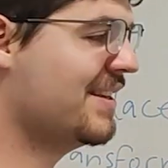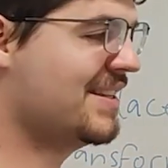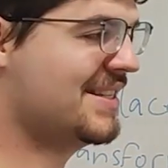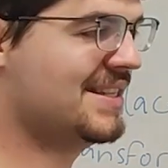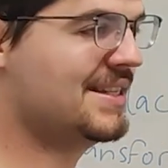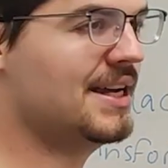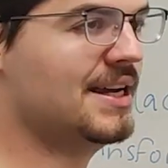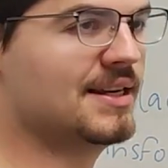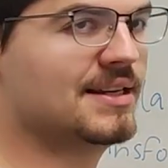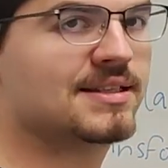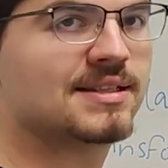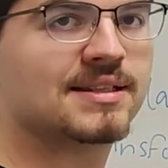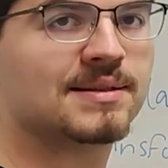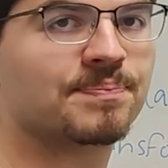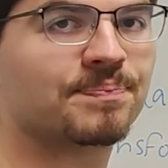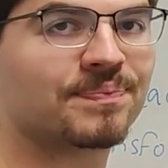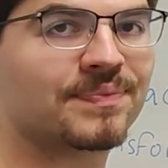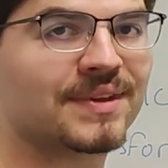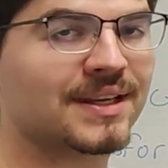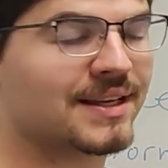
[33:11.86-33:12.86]
this
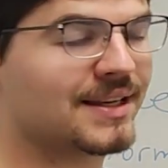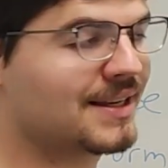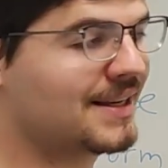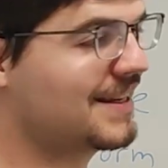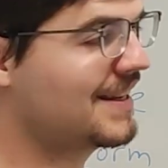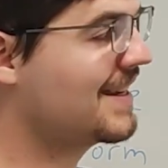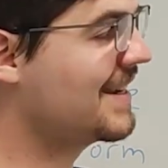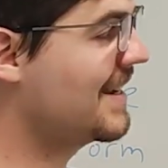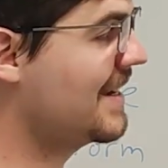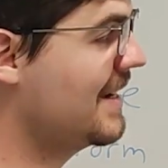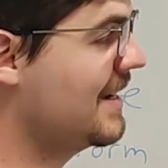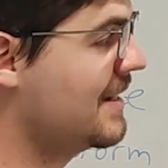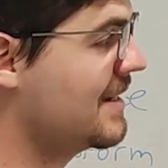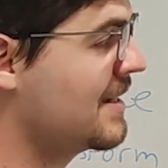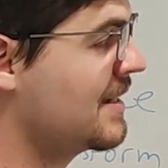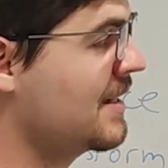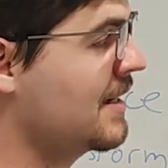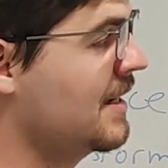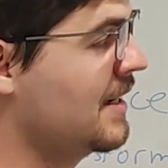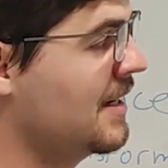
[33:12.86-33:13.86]
does
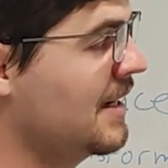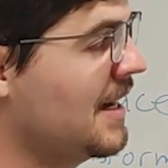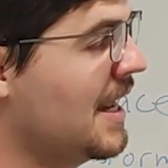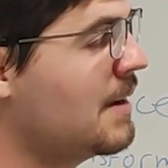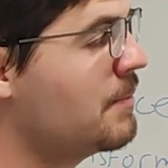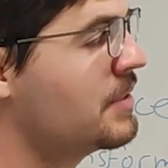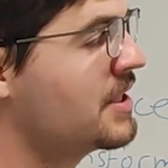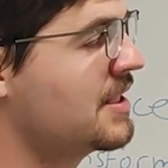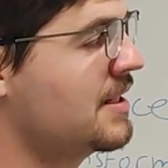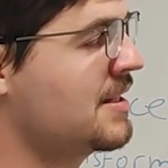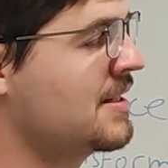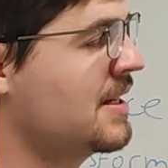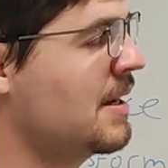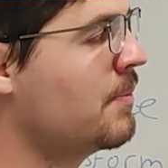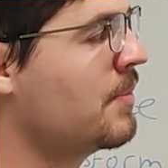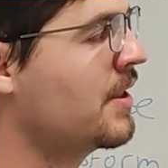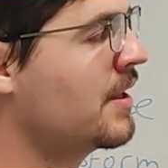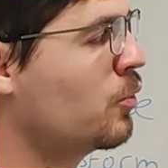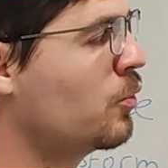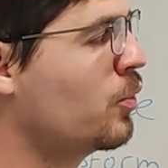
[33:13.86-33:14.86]
is it enables us
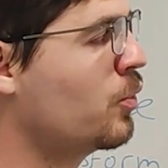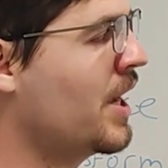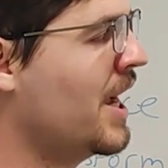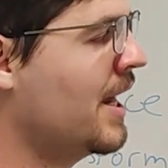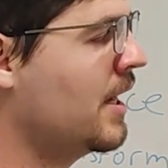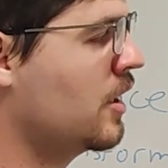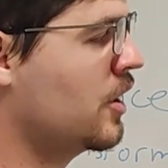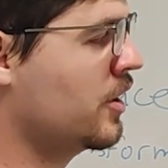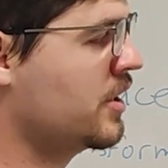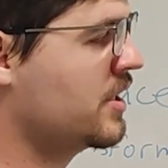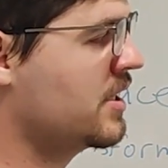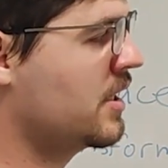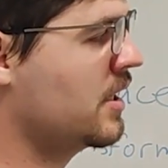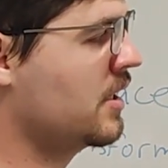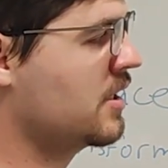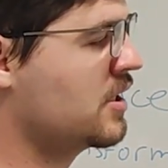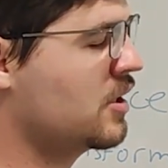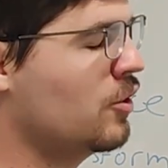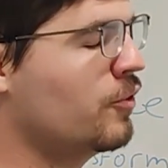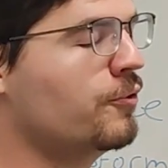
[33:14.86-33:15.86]
something that we hadn't
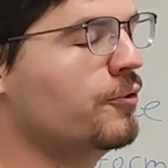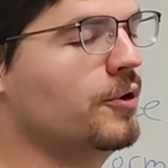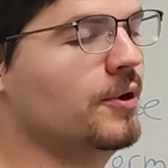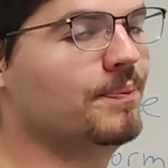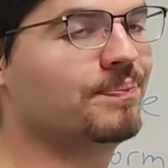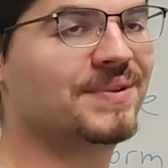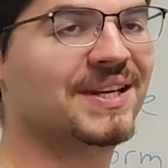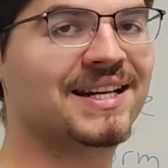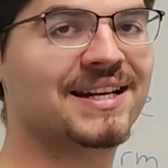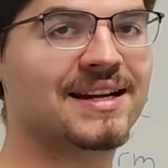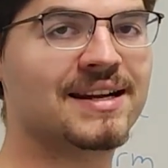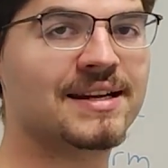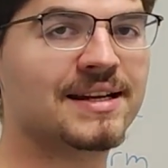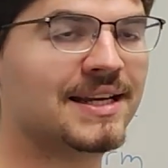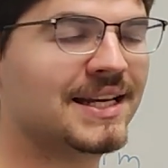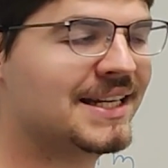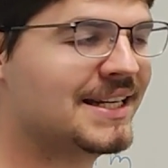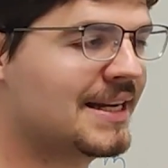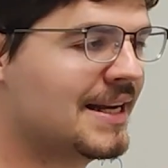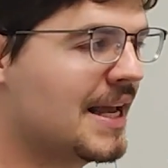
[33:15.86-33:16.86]
considered so far.
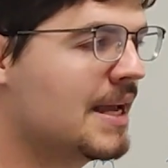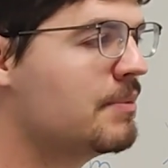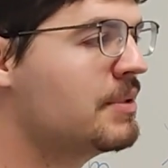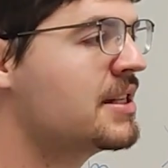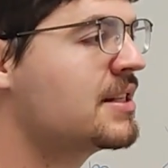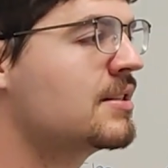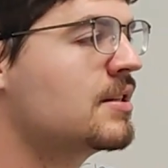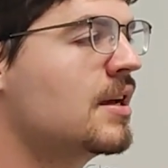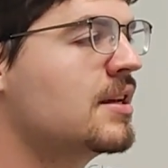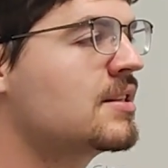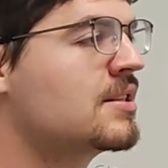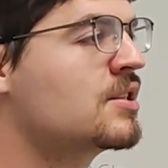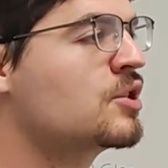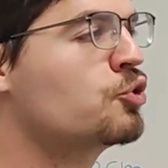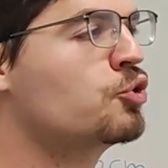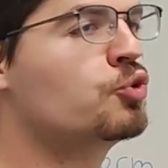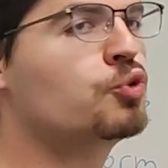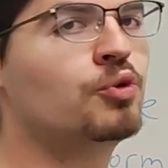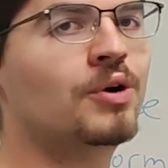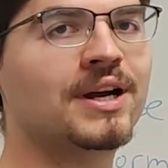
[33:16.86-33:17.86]
It enables us
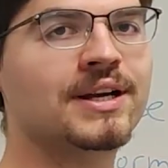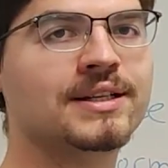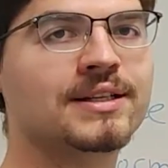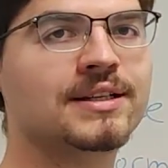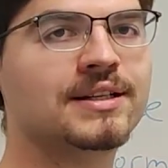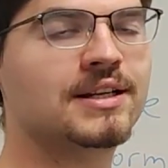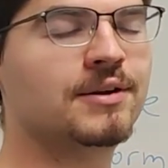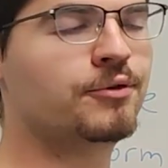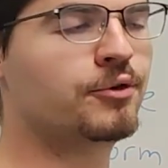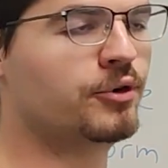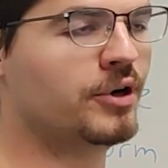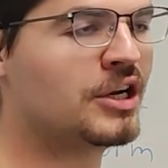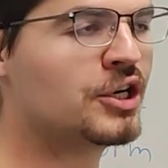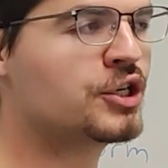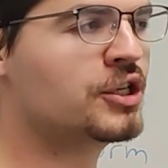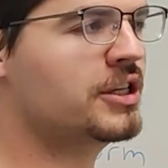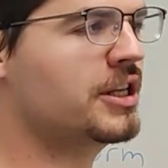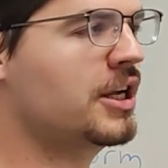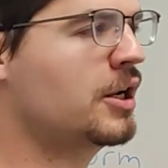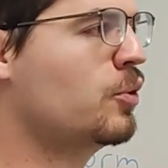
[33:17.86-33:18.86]
to write
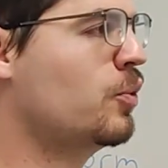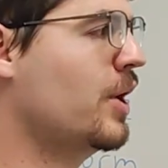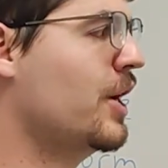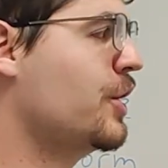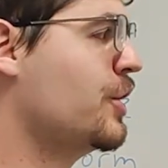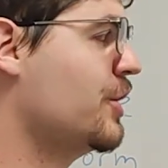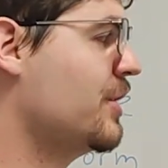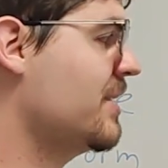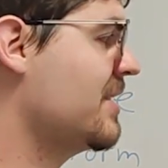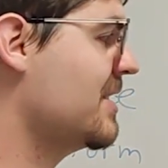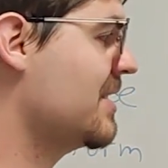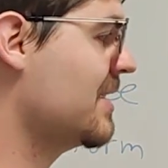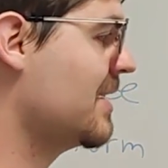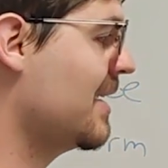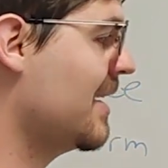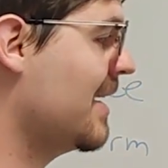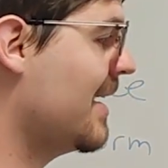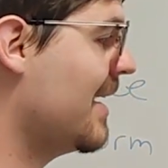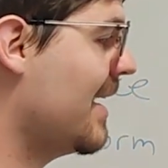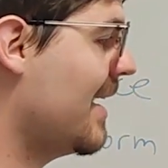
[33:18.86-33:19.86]
differential equations
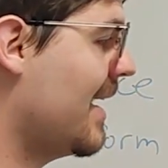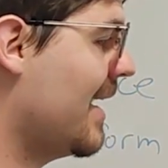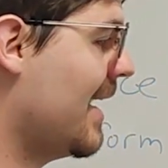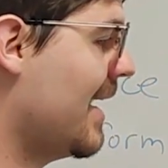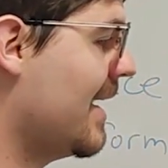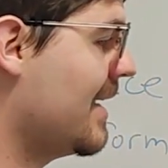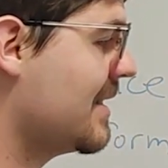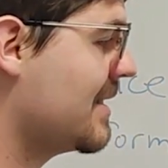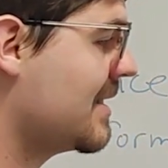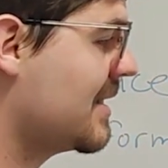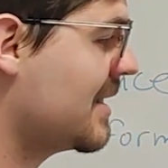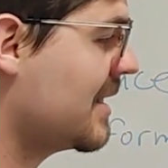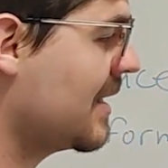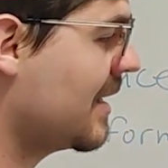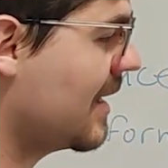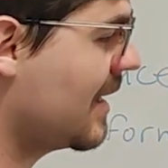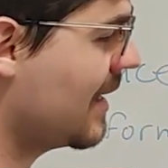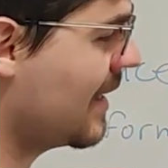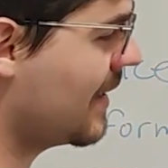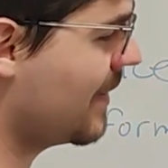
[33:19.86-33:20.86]
as